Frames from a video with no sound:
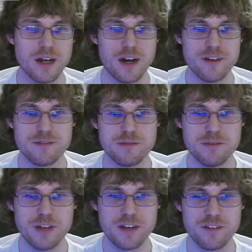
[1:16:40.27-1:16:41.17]
I've
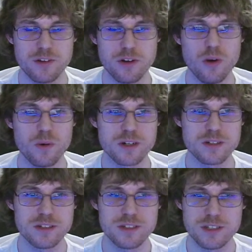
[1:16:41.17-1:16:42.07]
had a few
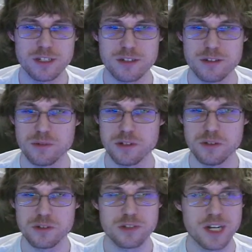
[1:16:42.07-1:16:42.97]
coworkers that would
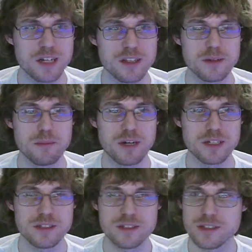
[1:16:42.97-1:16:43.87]
lose track of their
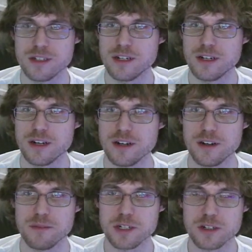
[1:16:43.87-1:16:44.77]
mice,
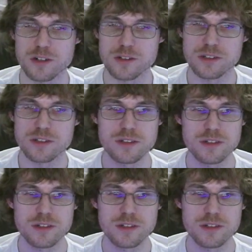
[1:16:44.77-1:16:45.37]
their cursors,